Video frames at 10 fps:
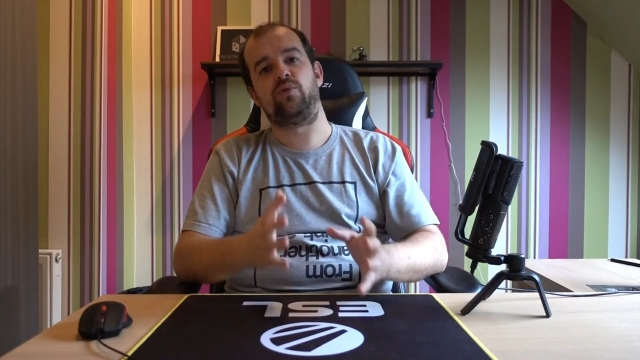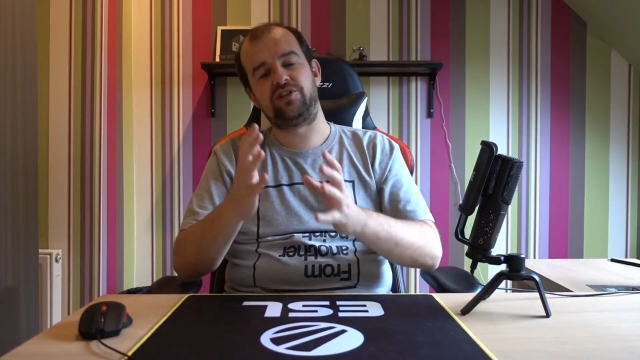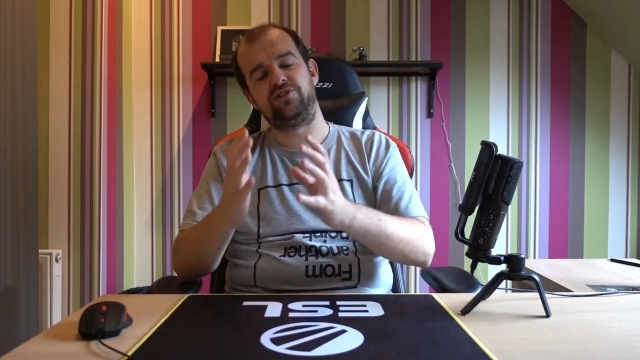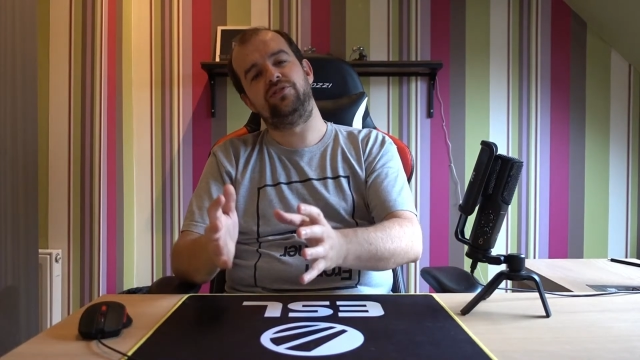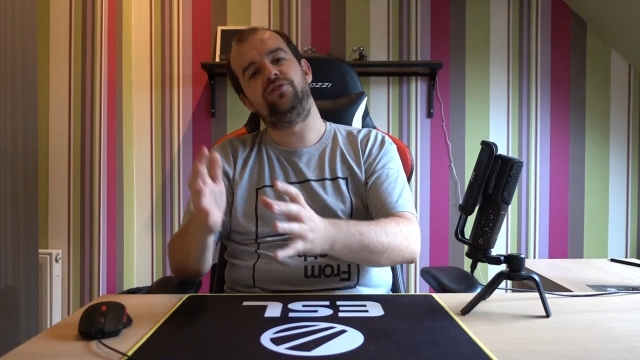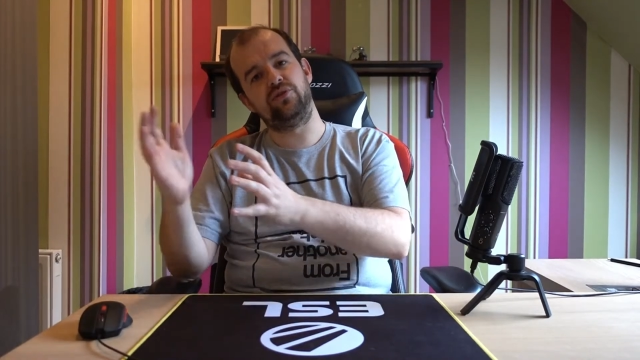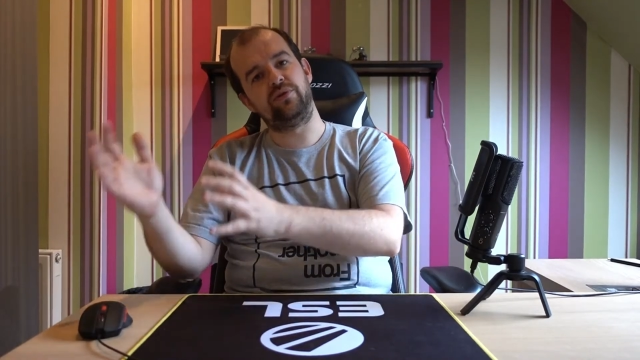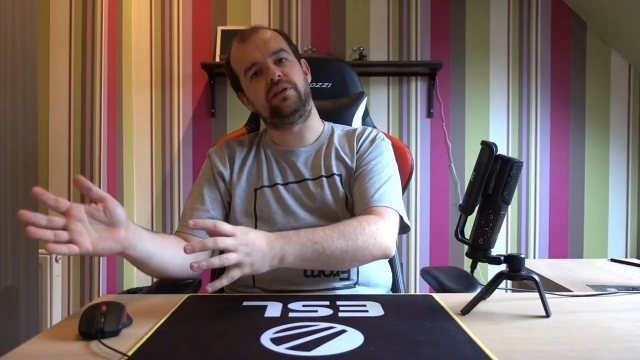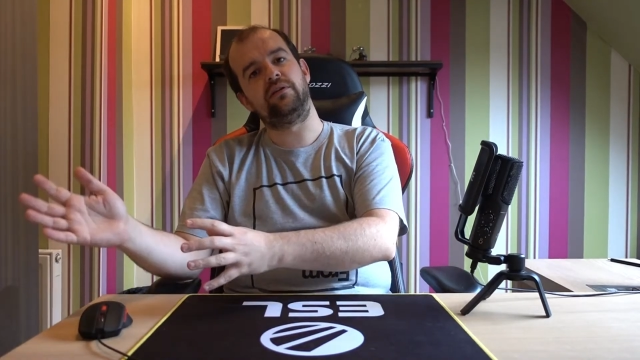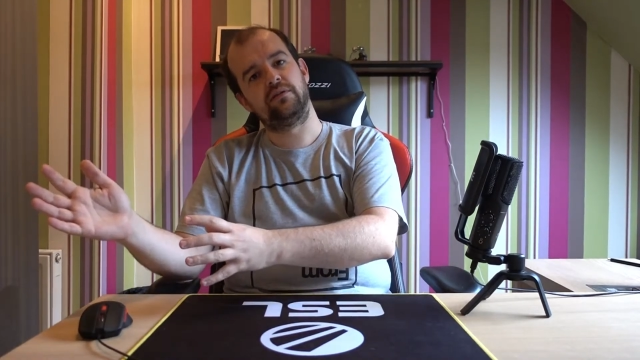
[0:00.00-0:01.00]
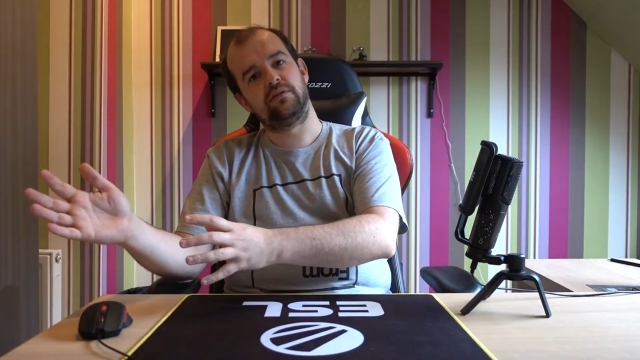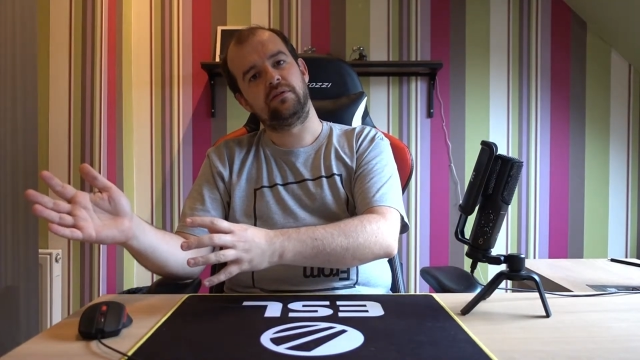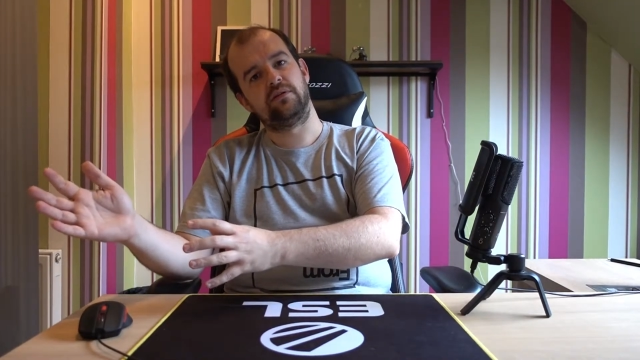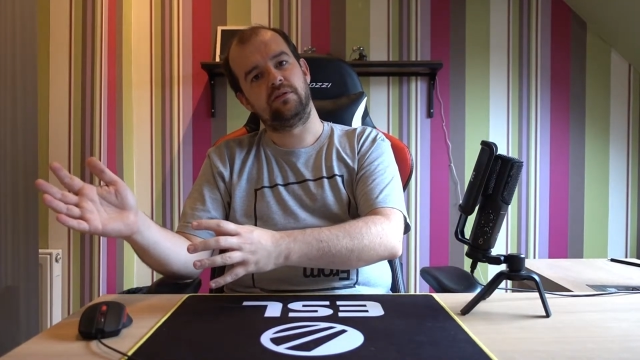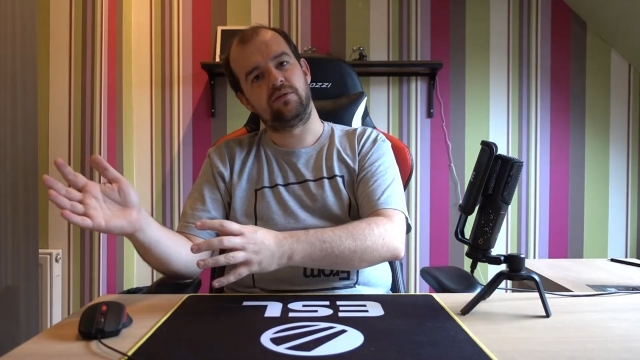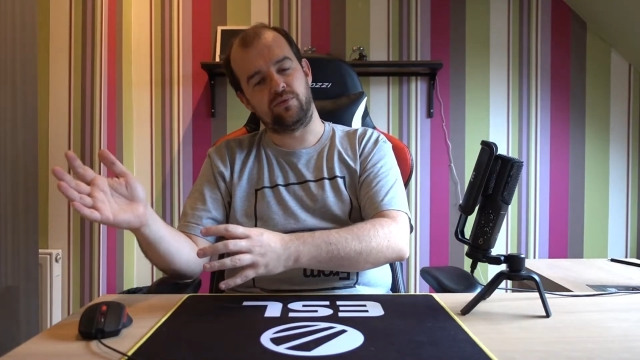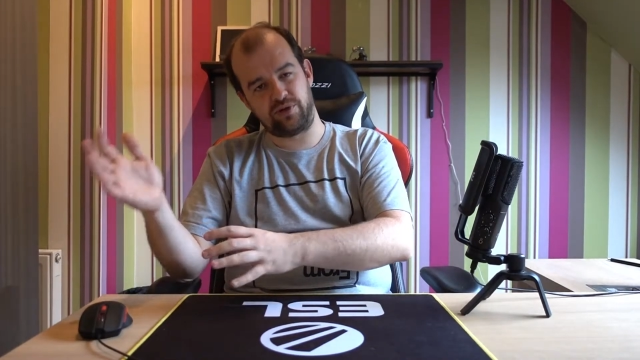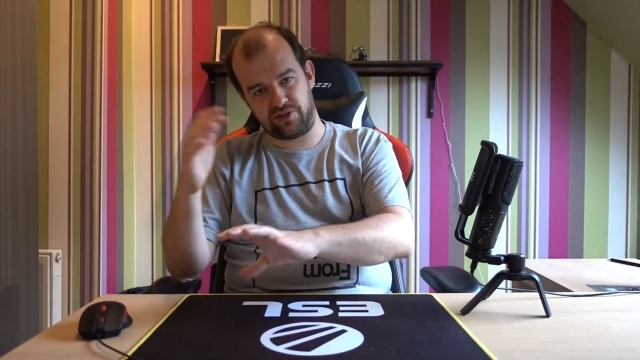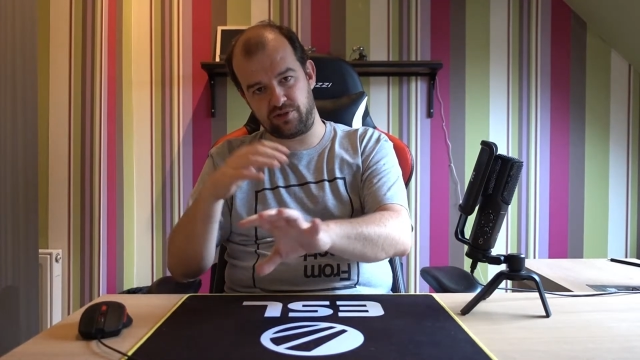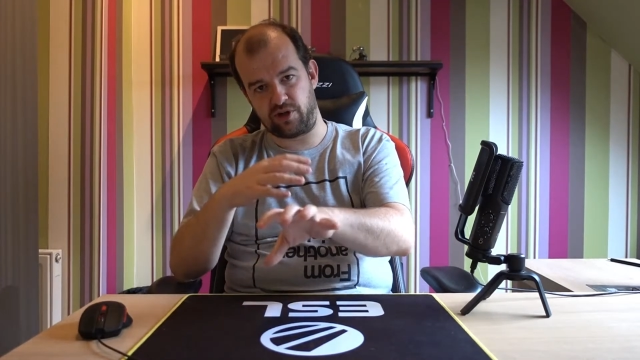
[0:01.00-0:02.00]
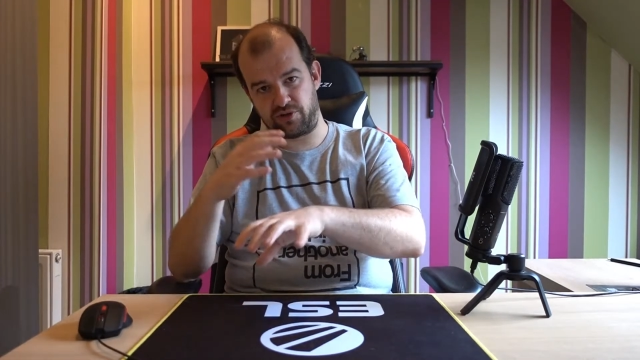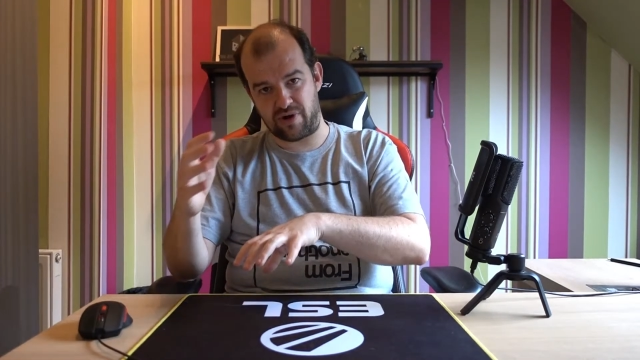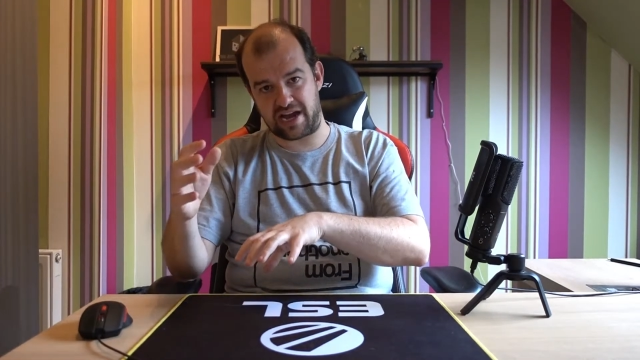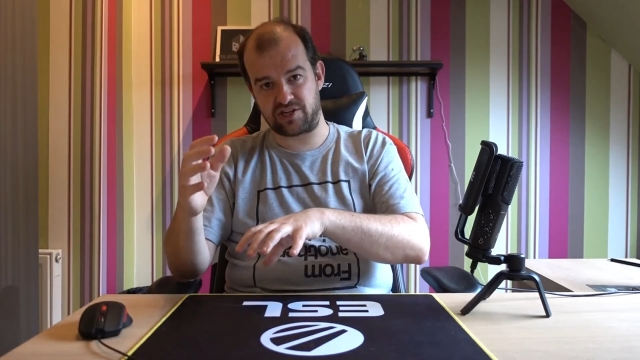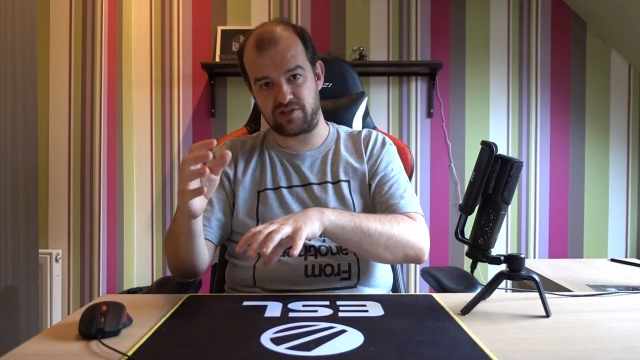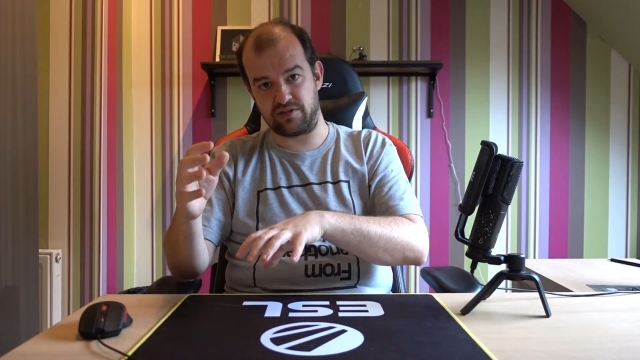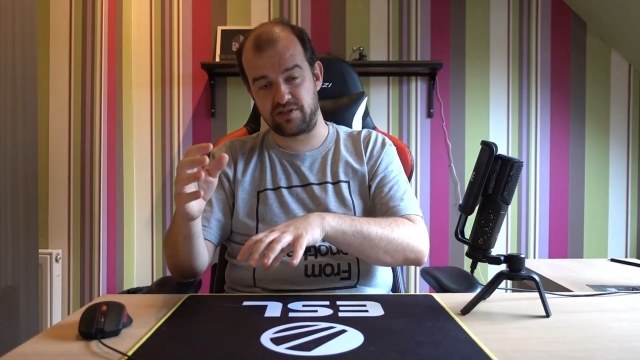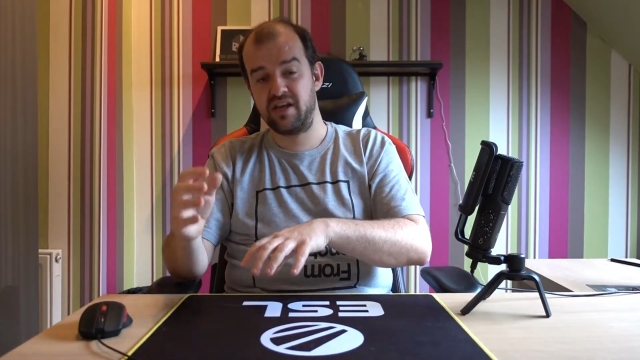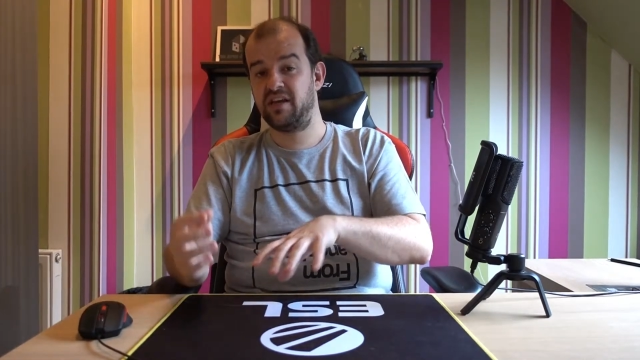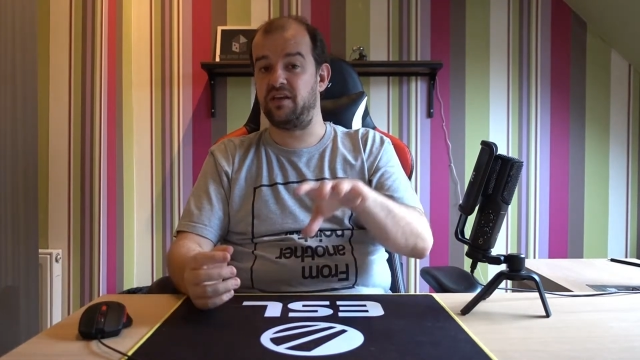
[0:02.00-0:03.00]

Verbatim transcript: what you're doing with your other actions.